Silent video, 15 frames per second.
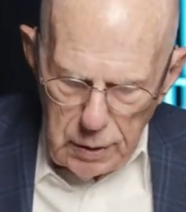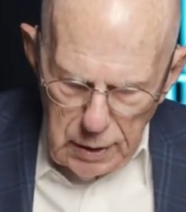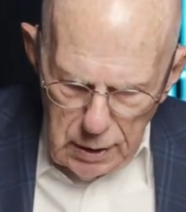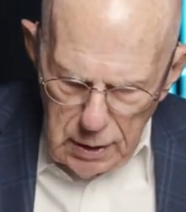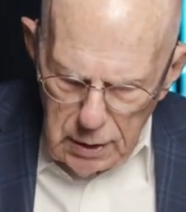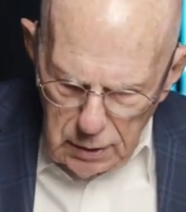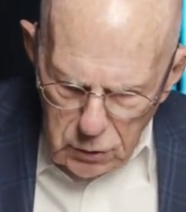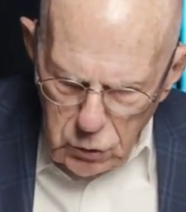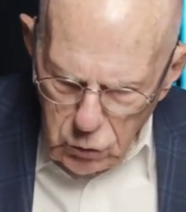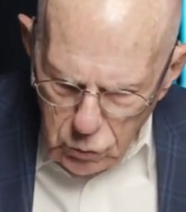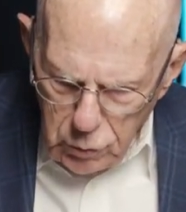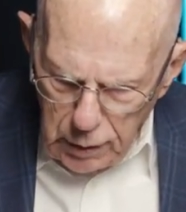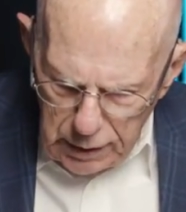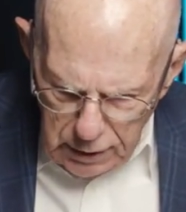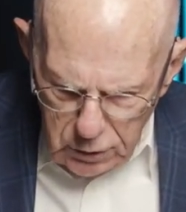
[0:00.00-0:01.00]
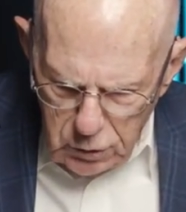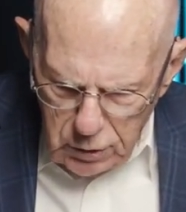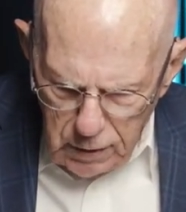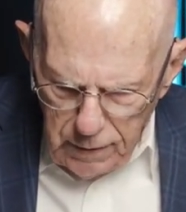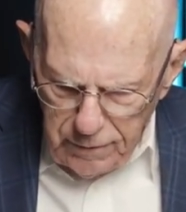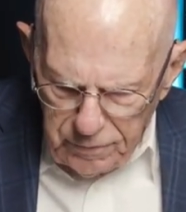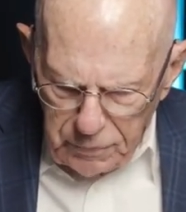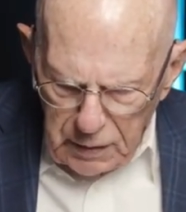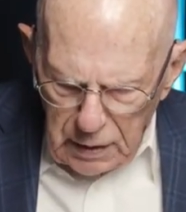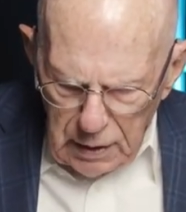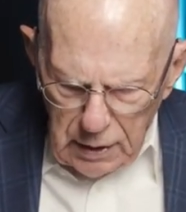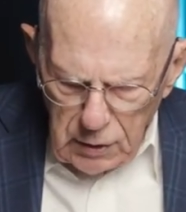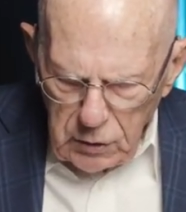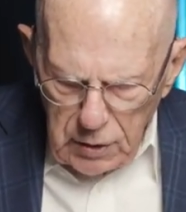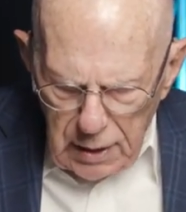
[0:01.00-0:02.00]
He is dressed
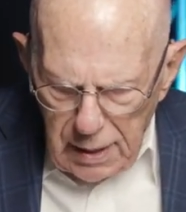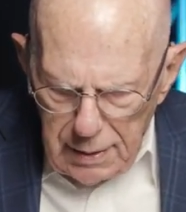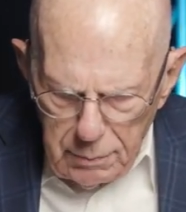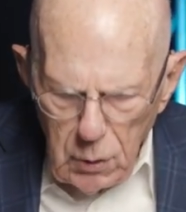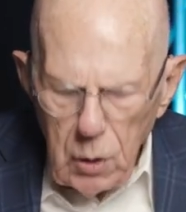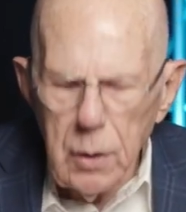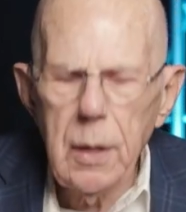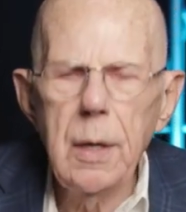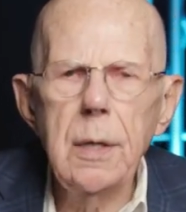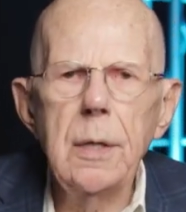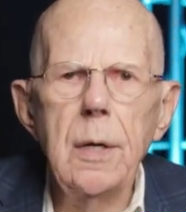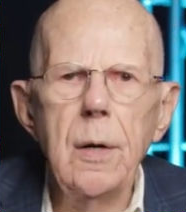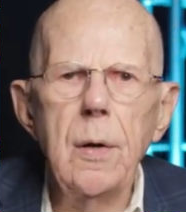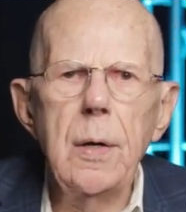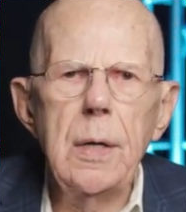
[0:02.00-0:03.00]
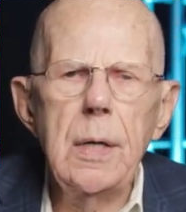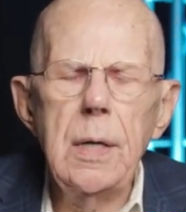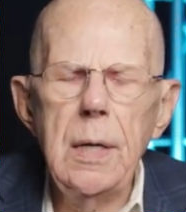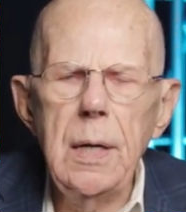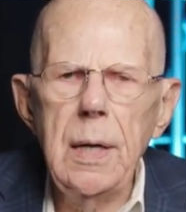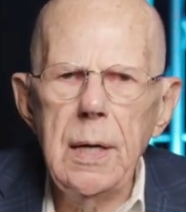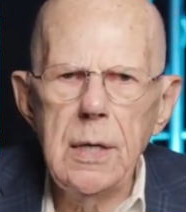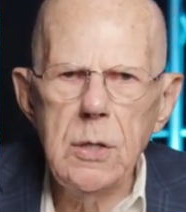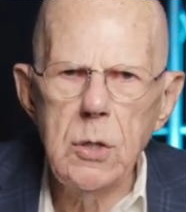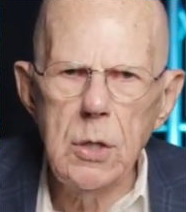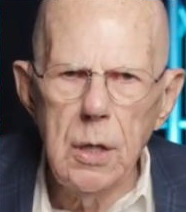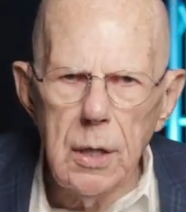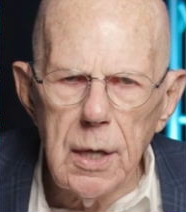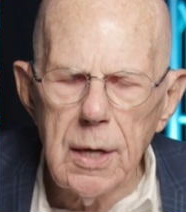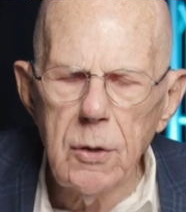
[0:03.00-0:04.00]
in camel hair, and he has a
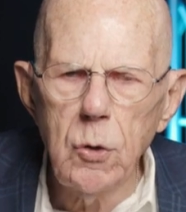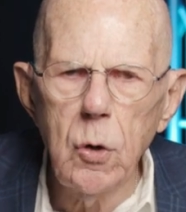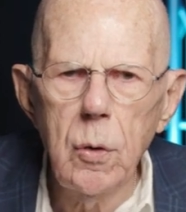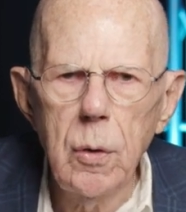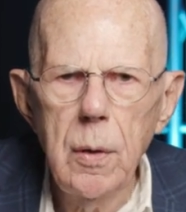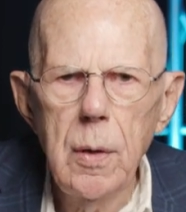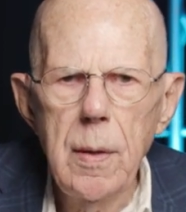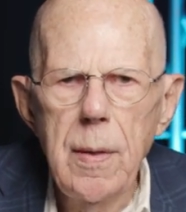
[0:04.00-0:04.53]
leather